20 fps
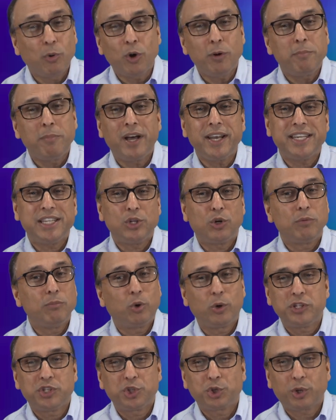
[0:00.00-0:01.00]
more money or
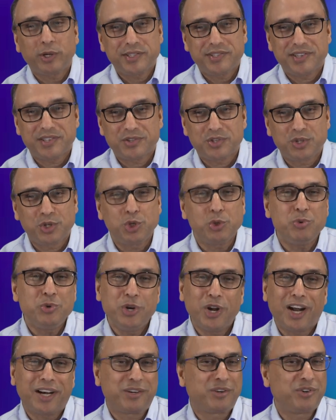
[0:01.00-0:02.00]
more choices do
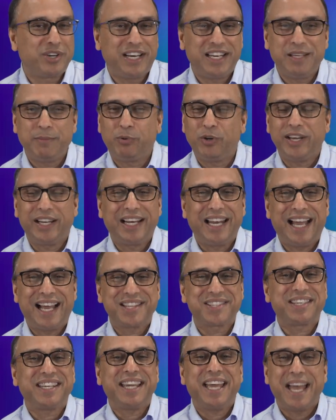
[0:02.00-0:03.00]
not really bring
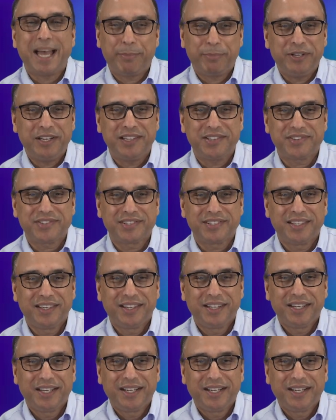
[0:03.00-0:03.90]
lasting happiness.